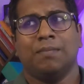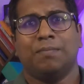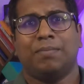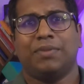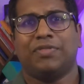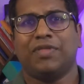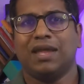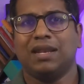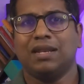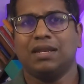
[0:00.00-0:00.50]

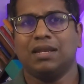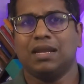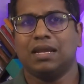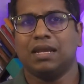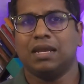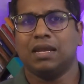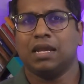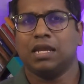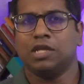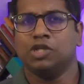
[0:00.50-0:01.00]
But then
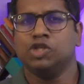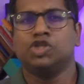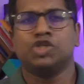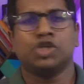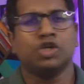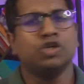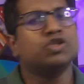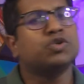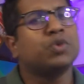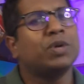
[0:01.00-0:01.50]
in
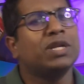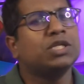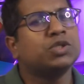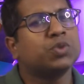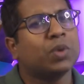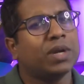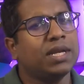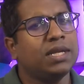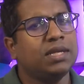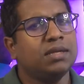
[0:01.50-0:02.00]
June
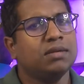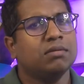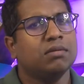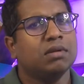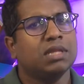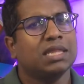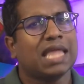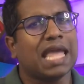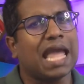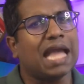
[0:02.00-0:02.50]
2020,
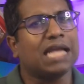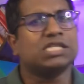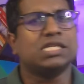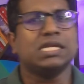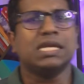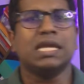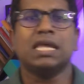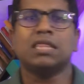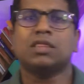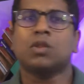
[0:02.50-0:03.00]
they
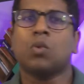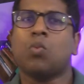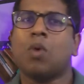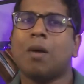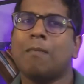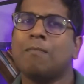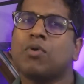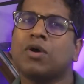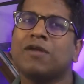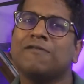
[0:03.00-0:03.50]
actually hit the
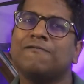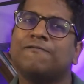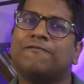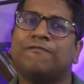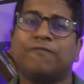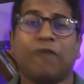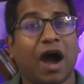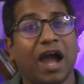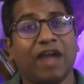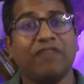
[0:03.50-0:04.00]

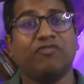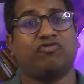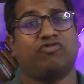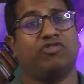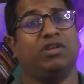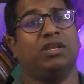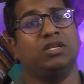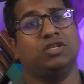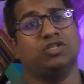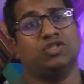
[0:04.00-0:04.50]
$1.5
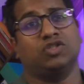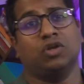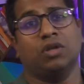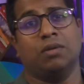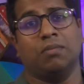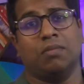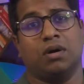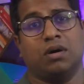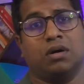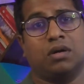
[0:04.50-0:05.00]
trillion
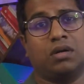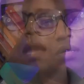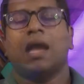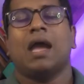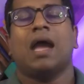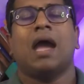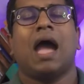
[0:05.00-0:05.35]
mark.